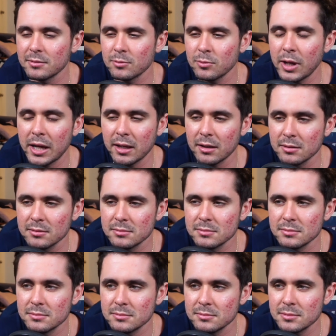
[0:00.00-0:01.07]
Wait,
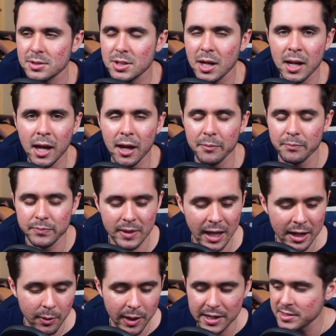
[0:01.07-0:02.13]
shut up.
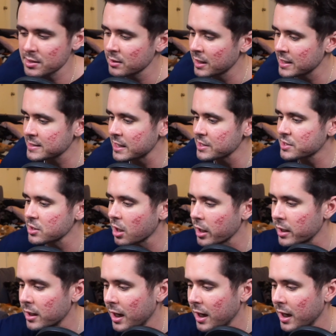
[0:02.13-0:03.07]
Anyways, let's get started.